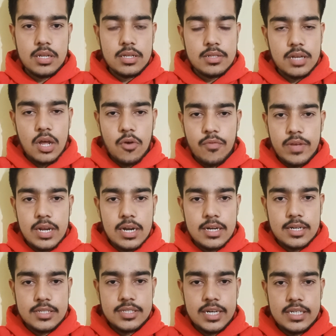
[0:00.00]
now we'll
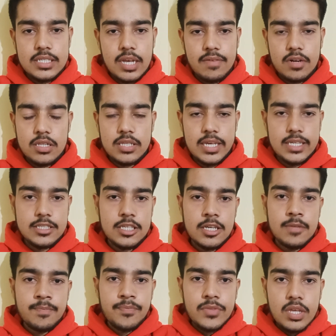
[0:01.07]
understand several things.
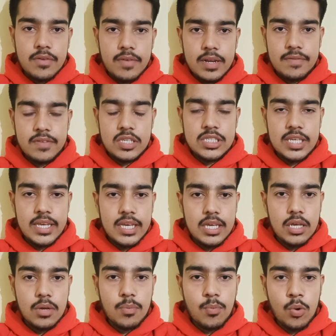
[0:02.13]
When we say
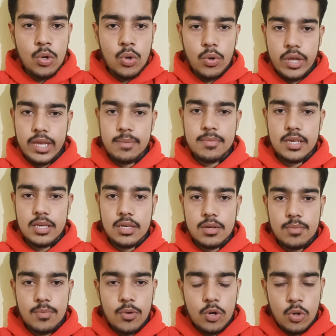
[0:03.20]
monogamy,
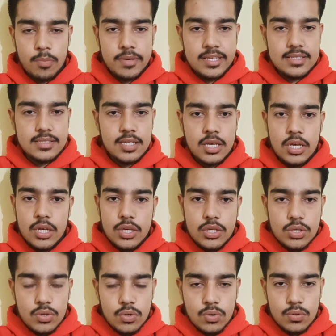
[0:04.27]
mono means
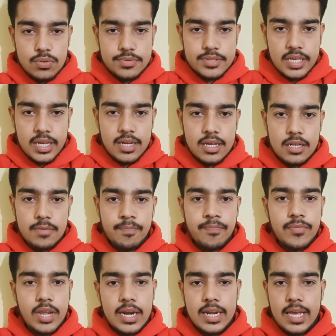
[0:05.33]
single,
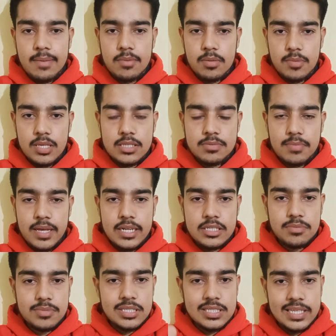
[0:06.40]
gamy means marriage,
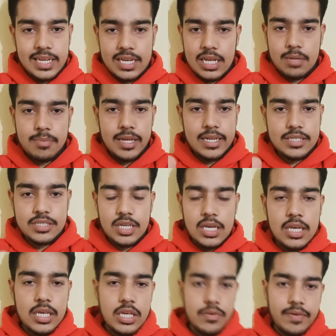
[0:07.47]
means single marriage.
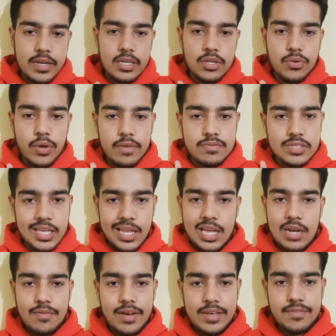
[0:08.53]
When you have
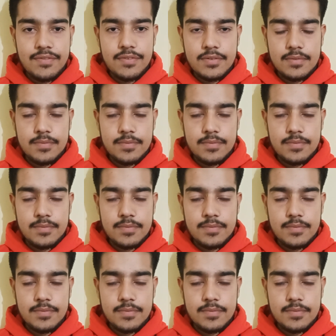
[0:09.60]
single wife,